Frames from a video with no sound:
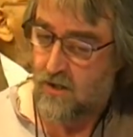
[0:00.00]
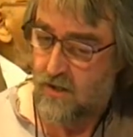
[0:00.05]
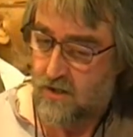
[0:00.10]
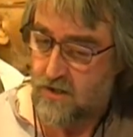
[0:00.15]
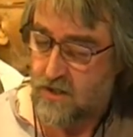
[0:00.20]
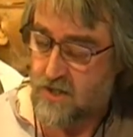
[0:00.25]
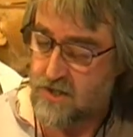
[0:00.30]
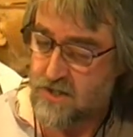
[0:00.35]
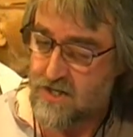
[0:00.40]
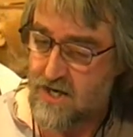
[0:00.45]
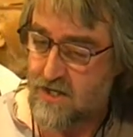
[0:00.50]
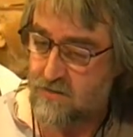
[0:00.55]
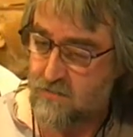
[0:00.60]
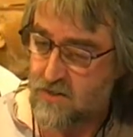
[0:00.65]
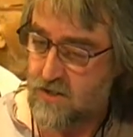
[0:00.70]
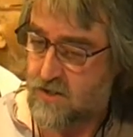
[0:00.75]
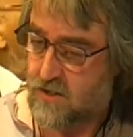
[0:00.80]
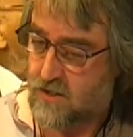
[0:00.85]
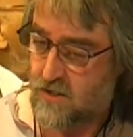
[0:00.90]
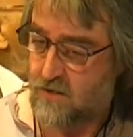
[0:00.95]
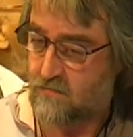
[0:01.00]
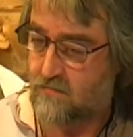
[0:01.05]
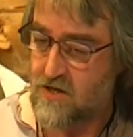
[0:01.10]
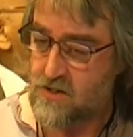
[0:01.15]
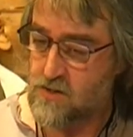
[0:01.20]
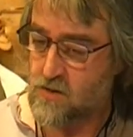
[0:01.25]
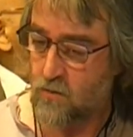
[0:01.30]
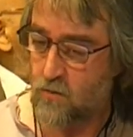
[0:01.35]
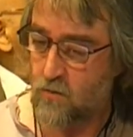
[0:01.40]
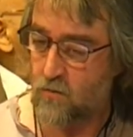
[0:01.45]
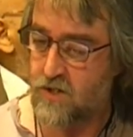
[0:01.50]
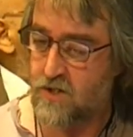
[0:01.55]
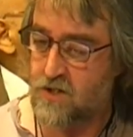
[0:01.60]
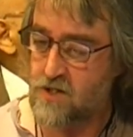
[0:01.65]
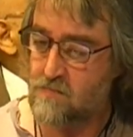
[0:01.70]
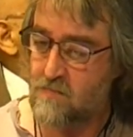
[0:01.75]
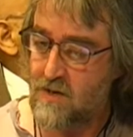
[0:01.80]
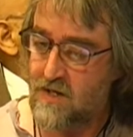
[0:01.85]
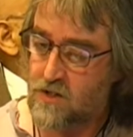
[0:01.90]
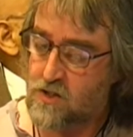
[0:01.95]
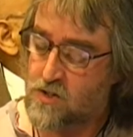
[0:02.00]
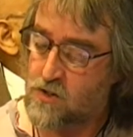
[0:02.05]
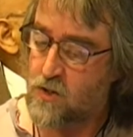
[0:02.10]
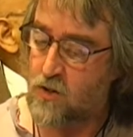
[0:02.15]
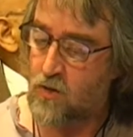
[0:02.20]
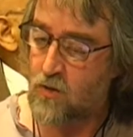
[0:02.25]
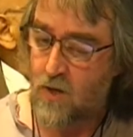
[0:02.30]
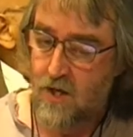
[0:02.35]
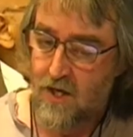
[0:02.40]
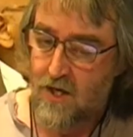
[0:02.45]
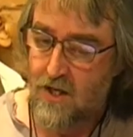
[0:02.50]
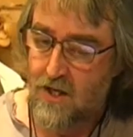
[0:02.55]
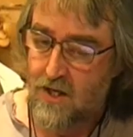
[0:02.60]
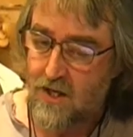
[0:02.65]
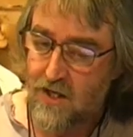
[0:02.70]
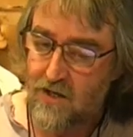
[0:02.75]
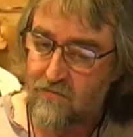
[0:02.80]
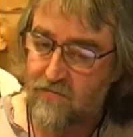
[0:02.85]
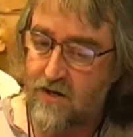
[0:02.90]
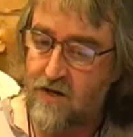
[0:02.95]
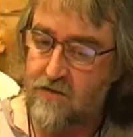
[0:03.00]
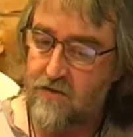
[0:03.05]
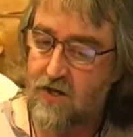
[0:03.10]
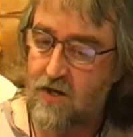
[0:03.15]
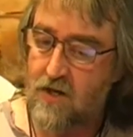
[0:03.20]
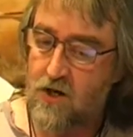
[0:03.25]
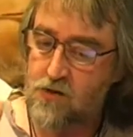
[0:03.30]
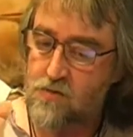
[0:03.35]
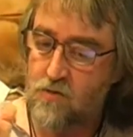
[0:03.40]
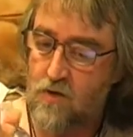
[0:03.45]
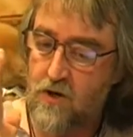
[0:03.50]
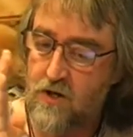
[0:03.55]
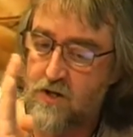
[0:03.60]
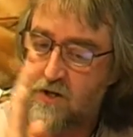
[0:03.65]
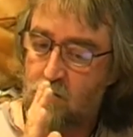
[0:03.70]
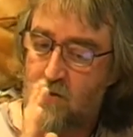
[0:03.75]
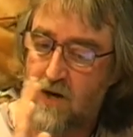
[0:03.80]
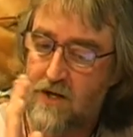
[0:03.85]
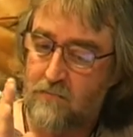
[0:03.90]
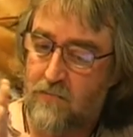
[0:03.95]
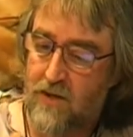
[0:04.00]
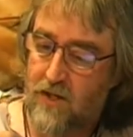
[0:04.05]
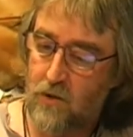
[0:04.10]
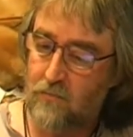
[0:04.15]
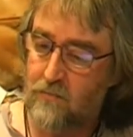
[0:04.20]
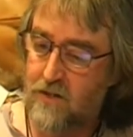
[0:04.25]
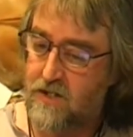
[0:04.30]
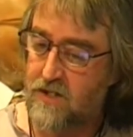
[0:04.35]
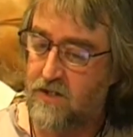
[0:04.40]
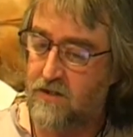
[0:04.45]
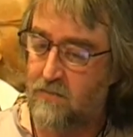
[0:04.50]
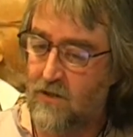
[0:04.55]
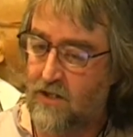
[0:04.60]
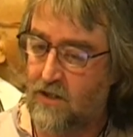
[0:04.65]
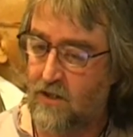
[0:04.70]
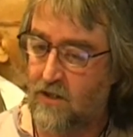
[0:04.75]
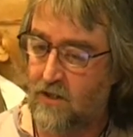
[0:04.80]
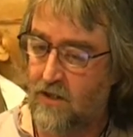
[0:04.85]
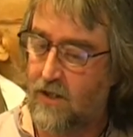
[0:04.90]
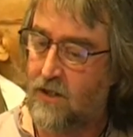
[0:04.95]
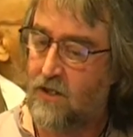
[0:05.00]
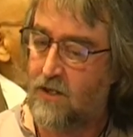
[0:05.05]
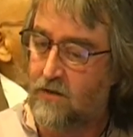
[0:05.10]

containment vessel, which is meant to, if anything goes wrong in the red pill bit in the middle,